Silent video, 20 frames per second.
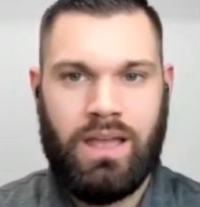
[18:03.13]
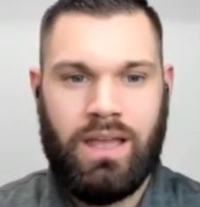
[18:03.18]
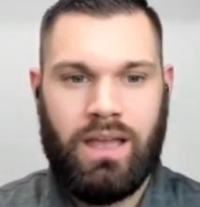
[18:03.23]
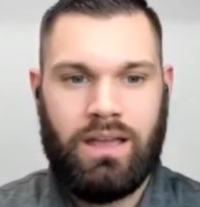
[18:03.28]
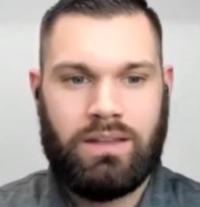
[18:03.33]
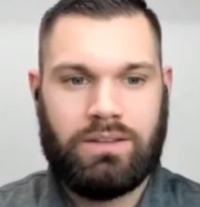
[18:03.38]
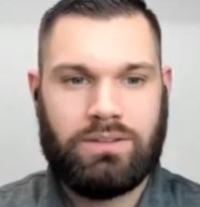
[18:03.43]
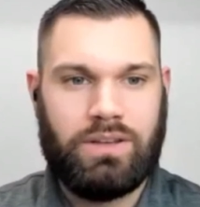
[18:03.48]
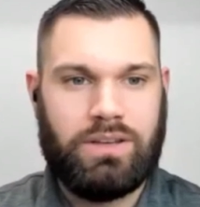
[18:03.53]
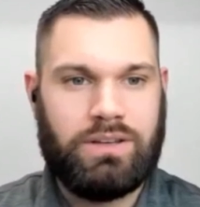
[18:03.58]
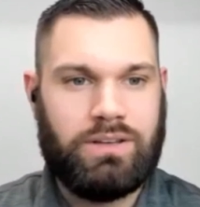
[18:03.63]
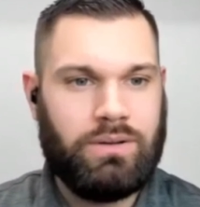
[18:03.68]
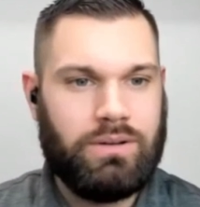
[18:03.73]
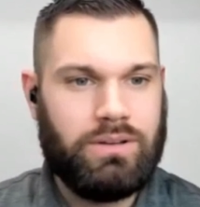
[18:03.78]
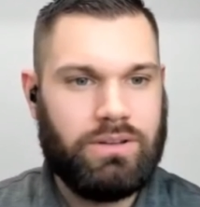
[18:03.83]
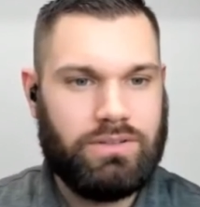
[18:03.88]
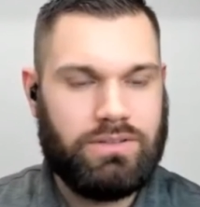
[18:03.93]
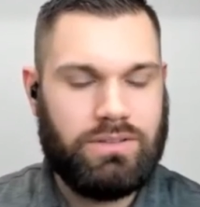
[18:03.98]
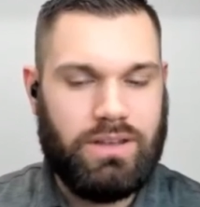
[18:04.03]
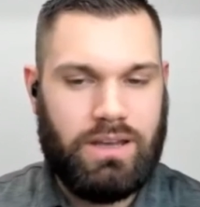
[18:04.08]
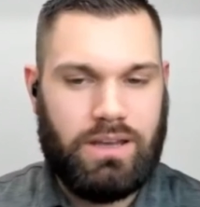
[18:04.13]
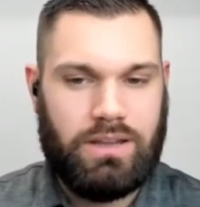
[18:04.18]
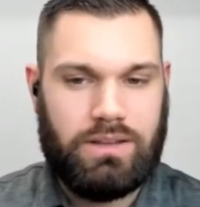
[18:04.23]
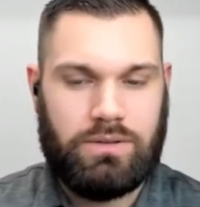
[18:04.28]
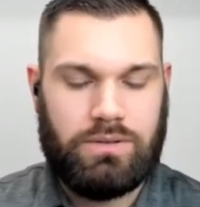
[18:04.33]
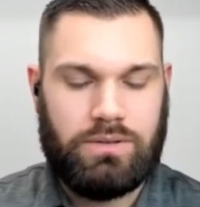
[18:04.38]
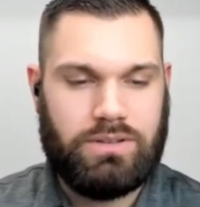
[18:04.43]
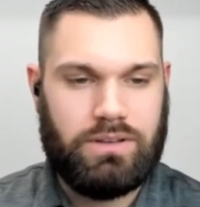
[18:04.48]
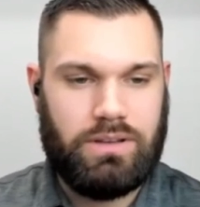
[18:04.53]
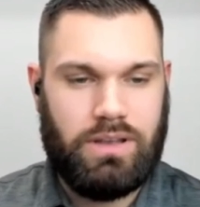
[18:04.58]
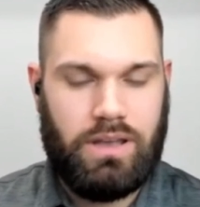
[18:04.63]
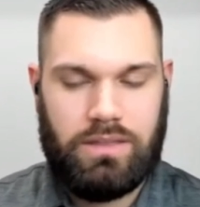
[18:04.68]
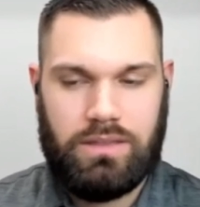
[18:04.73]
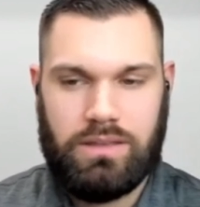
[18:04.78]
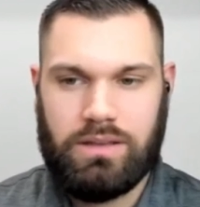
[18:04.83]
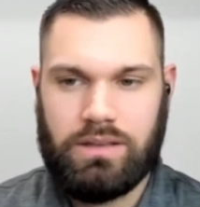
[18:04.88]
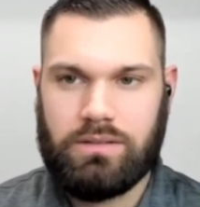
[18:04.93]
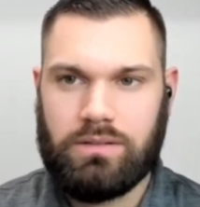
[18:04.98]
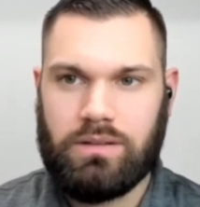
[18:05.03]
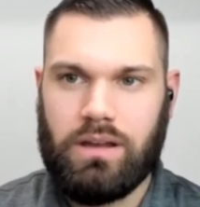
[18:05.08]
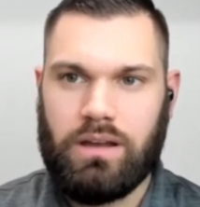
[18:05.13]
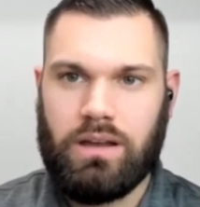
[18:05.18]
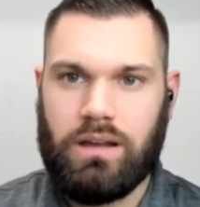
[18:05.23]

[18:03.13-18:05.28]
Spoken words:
So I noticed there's I think,